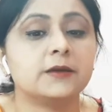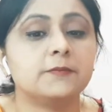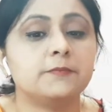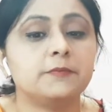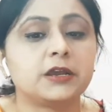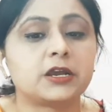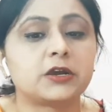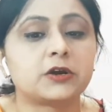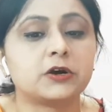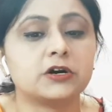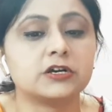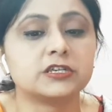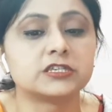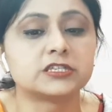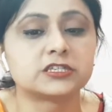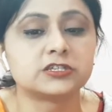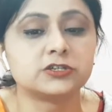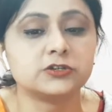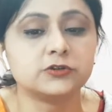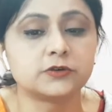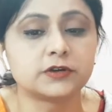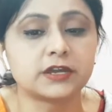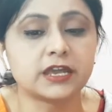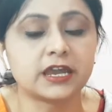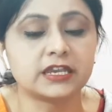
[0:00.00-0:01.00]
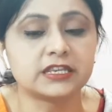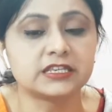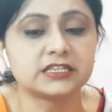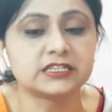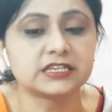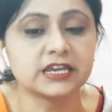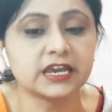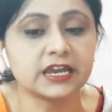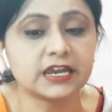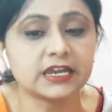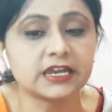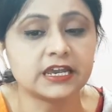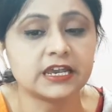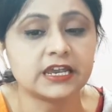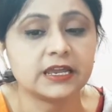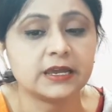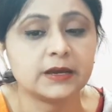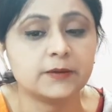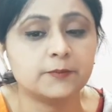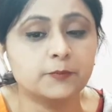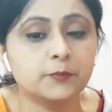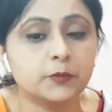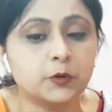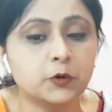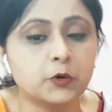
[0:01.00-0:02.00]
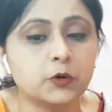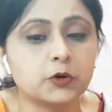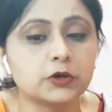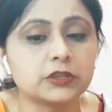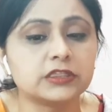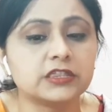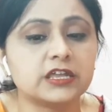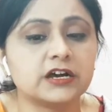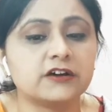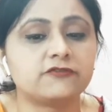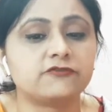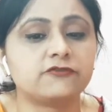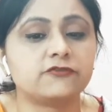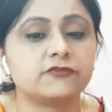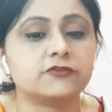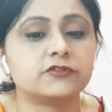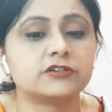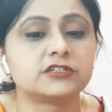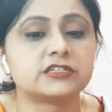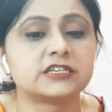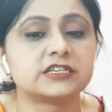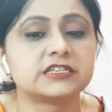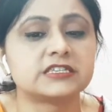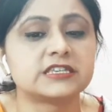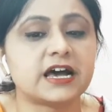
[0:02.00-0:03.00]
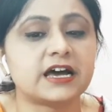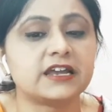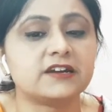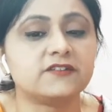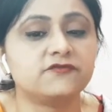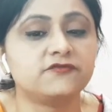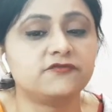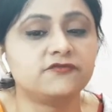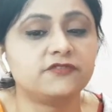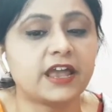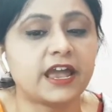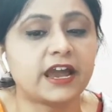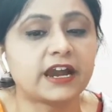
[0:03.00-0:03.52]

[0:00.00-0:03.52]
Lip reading: because you can check both the forces are